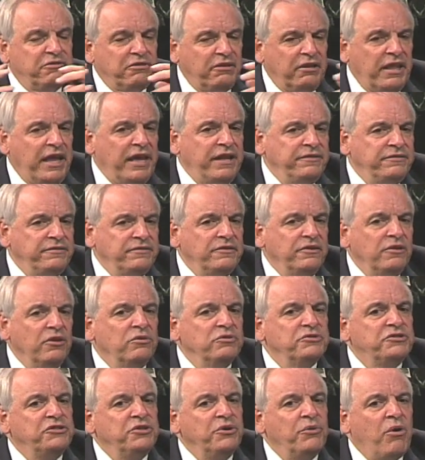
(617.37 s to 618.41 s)
led
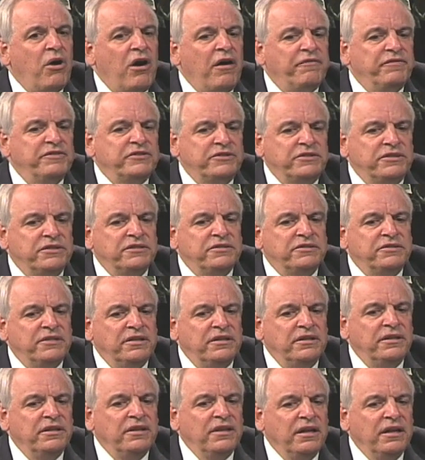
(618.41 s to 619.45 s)
those 2 offices, and